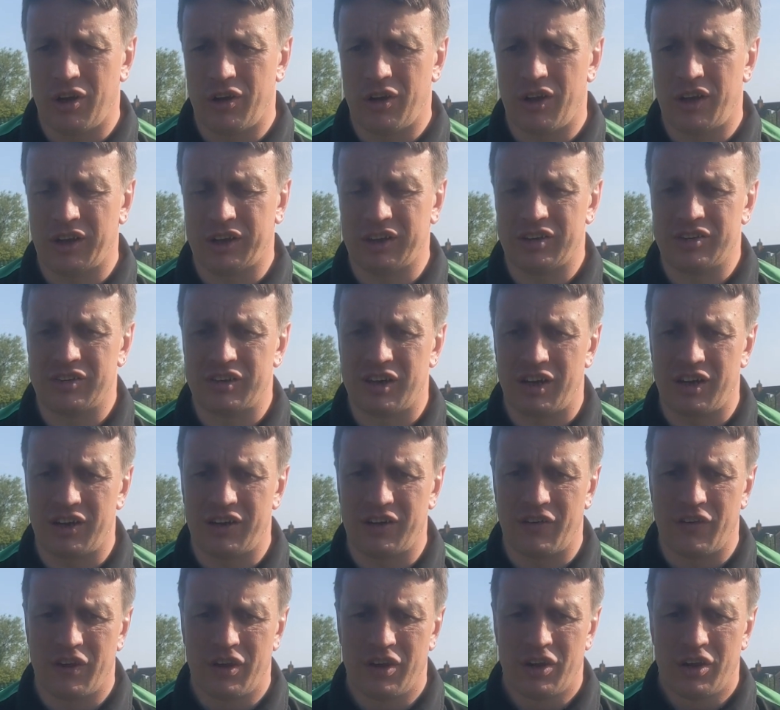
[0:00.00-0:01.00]
Like I said,
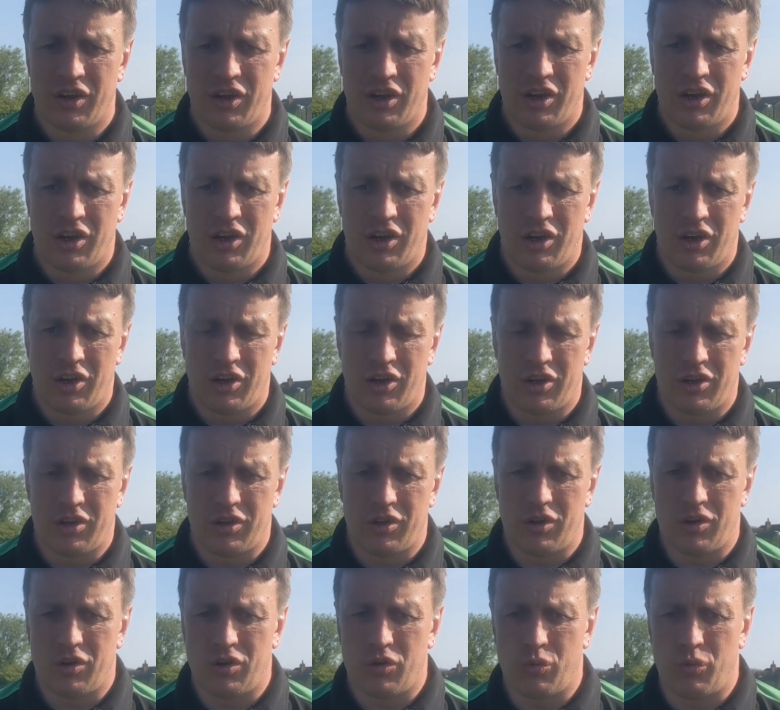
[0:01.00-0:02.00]

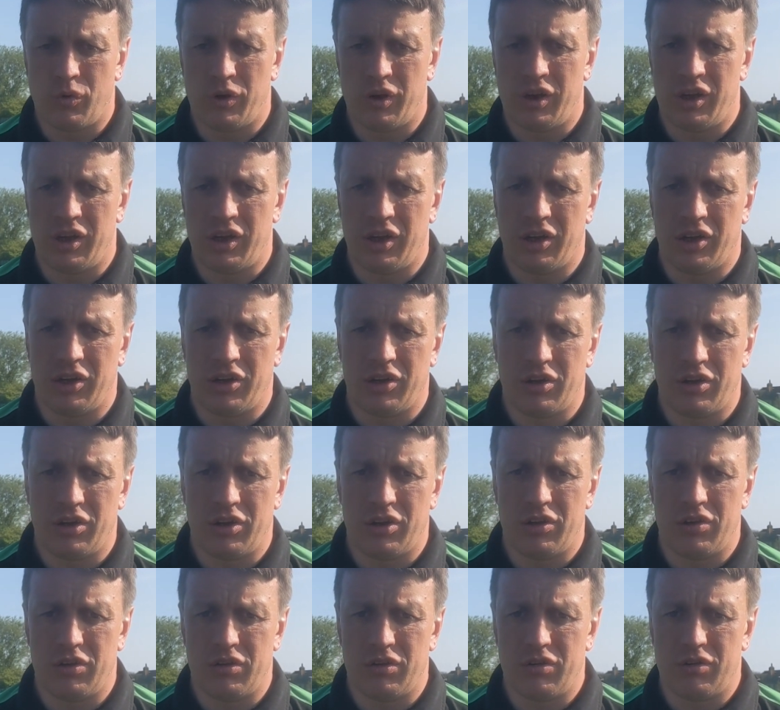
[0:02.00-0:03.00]
we
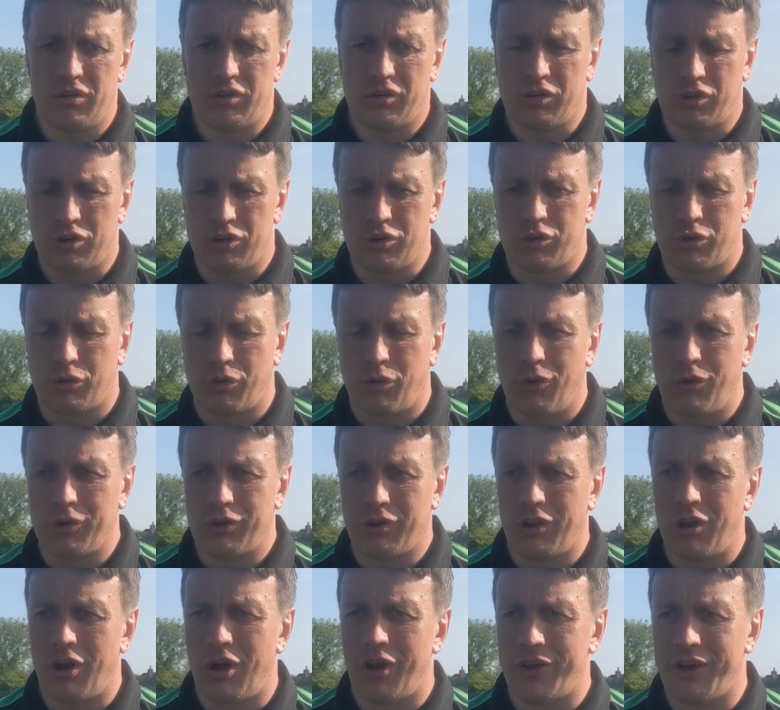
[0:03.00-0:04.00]
controlled
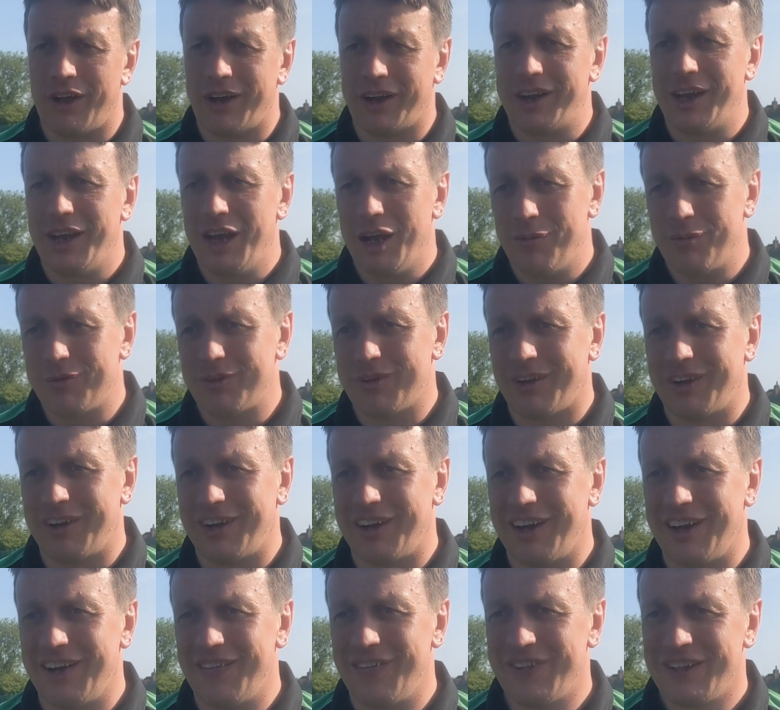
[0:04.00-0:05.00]
a lot of that game
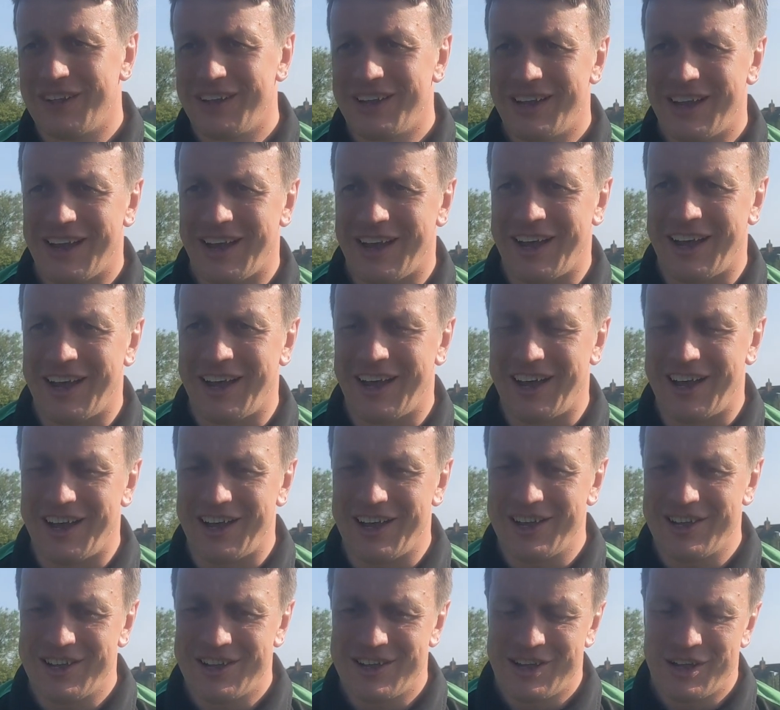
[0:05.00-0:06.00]
today,
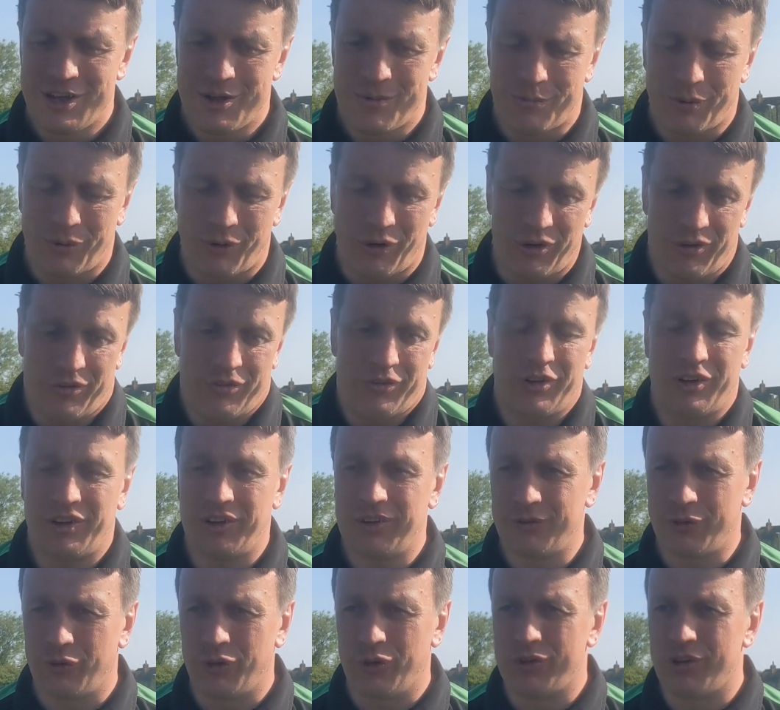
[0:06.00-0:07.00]
but
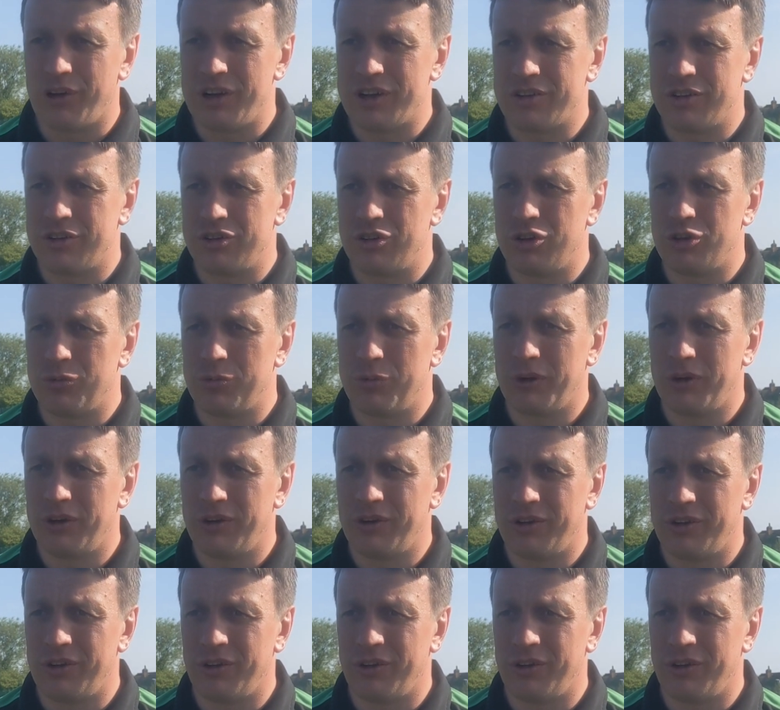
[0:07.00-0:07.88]
full credit to Dewsbury,